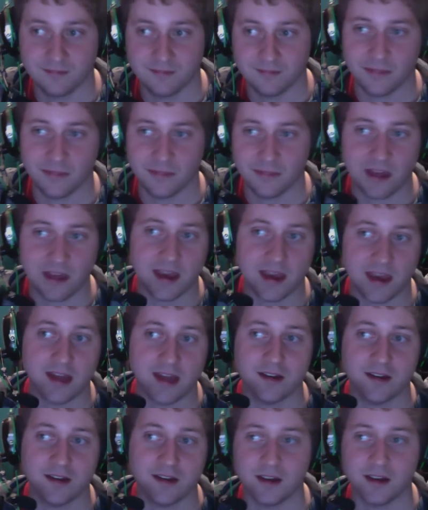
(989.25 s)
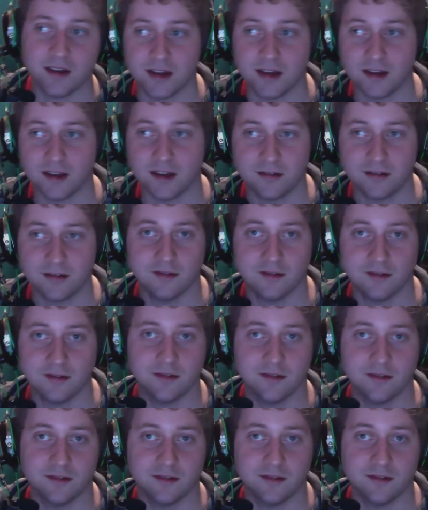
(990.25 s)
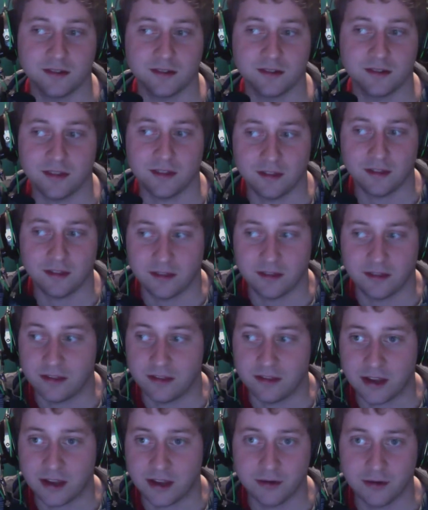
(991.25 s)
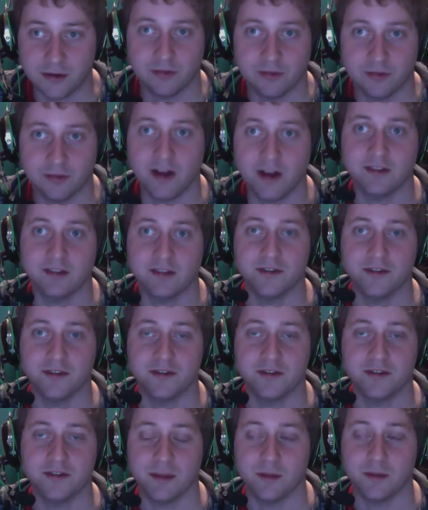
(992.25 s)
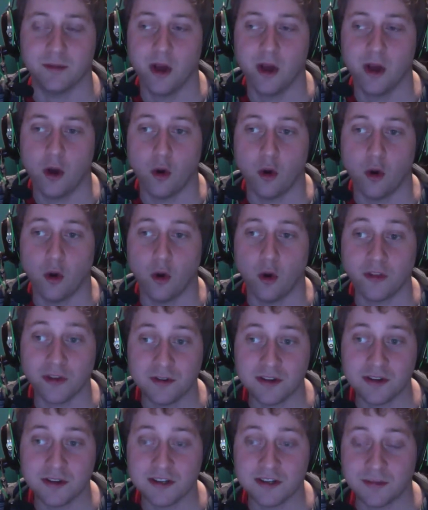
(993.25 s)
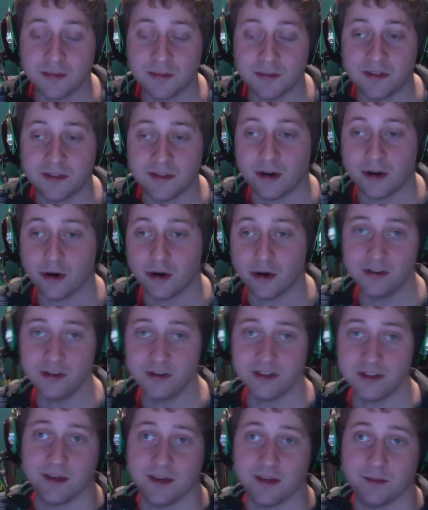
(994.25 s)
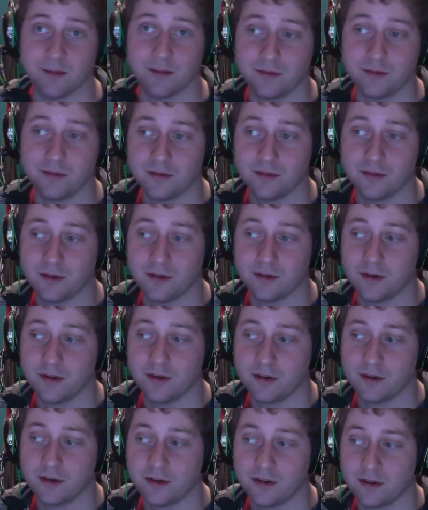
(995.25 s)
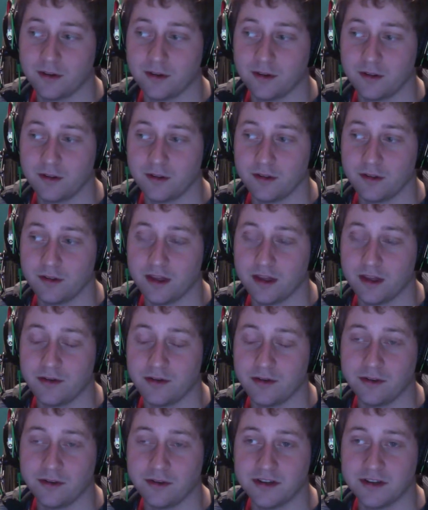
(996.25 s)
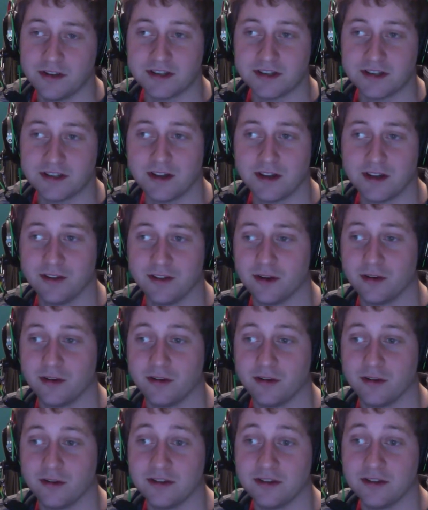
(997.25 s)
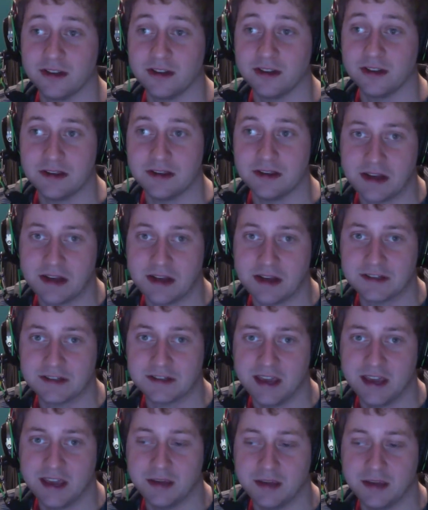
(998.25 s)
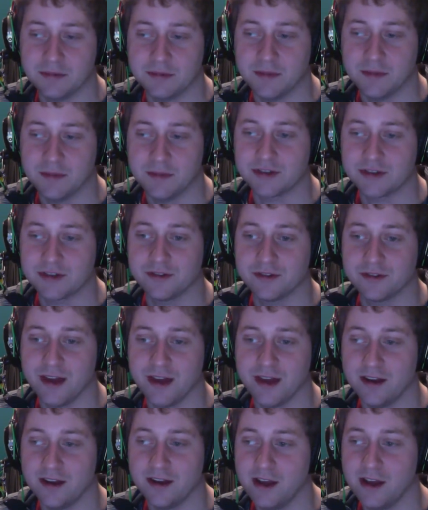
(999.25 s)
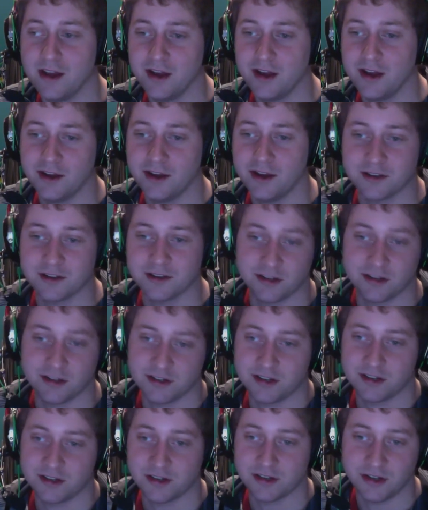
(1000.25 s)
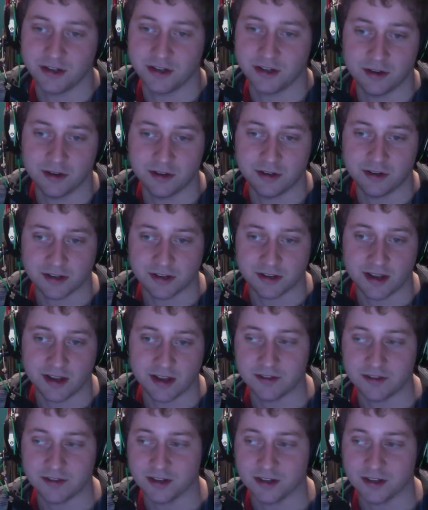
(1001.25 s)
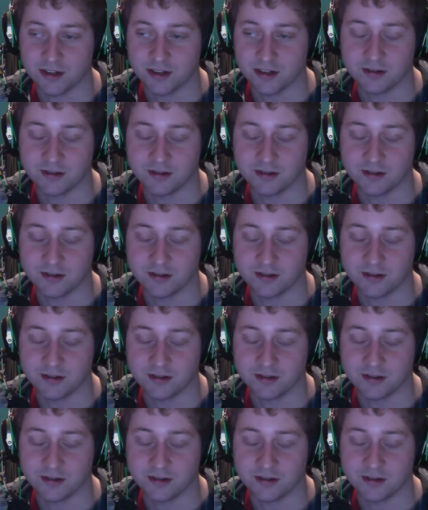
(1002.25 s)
they can uh, they can do it correct in the future game. Or if they're doing something that hurts them, then you at least tell them, listen, in next games, make sure that, such and such a unit doesn't have to,